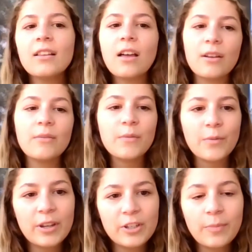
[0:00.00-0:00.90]
a lot of
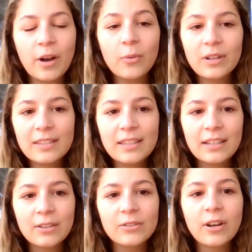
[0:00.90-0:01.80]
information about what
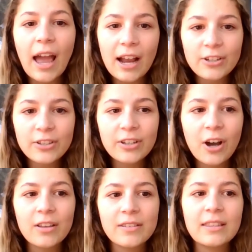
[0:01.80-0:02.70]
signals are actually
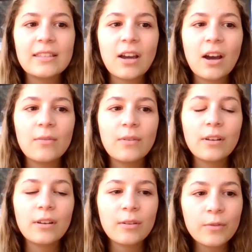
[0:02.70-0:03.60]
causing these
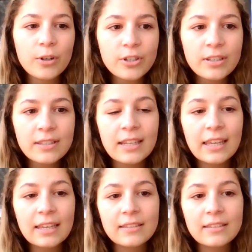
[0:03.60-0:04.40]
conversions in E.